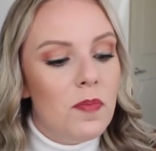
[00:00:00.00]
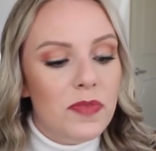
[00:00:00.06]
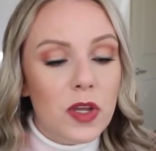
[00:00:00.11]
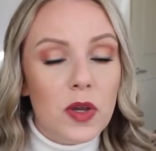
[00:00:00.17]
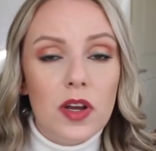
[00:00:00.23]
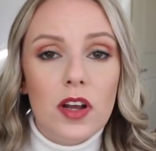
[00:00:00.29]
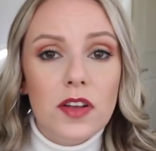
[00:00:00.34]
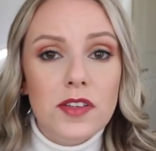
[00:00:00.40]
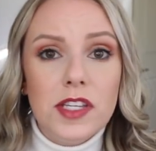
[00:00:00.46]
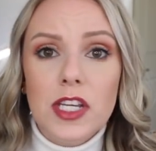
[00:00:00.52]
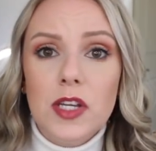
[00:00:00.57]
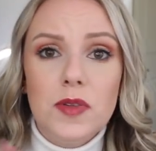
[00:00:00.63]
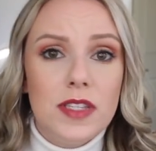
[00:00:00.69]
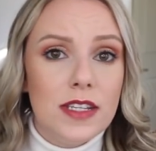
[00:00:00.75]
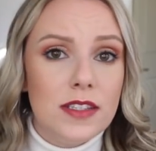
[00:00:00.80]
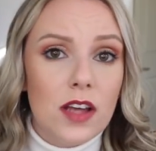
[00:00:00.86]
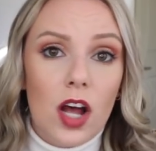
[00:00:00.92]
You can also
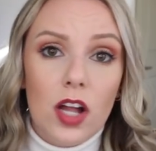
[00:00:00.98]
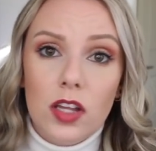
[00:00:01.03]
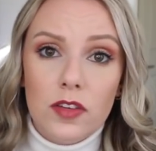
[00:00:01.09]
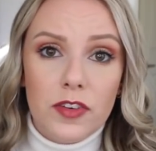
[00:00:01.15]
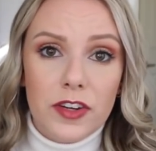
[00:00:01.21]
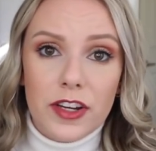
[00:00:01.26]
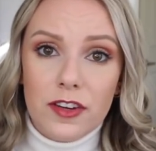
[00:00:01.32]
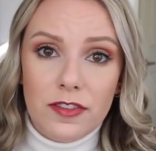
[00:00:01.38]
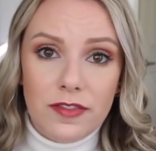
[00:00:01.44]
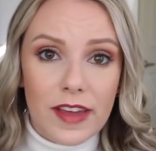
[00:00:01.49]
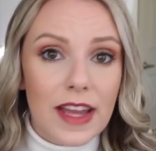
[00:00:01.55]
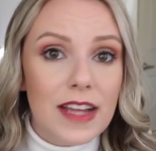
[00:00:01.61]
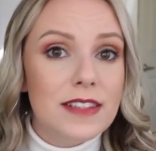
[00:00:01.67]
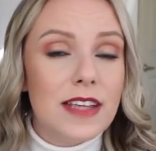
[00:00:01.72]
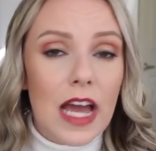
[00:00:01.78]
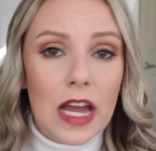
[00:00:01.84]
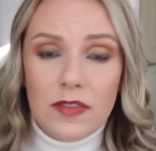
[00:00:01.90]
use this all over your
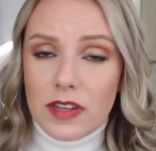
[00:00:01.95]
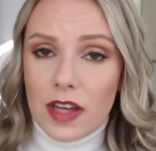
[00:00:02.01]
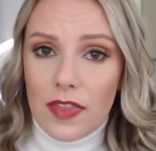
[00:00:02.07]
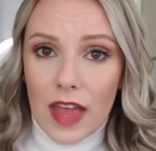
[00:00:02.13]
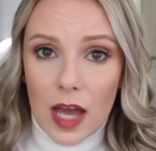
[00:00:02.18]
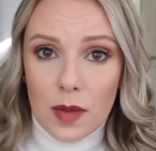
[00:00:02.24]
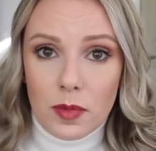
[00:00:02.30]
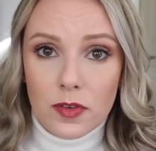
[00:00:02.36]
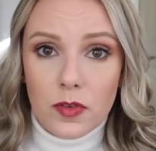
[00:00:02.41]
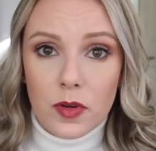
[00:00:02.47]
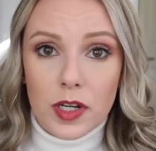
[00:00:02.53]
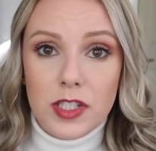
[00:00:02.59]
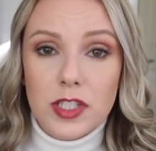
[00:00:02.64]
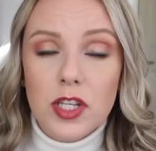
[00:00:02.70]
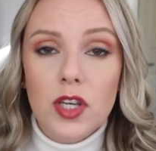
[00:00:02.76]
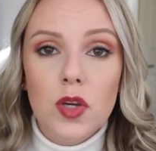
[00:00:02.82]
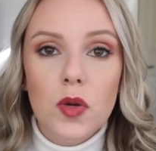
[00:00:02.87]
face. I've done that
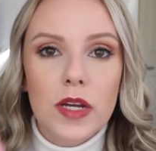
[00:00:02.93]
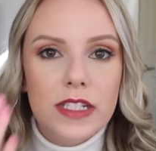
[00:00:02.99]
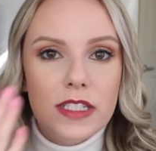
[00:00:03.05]
before too.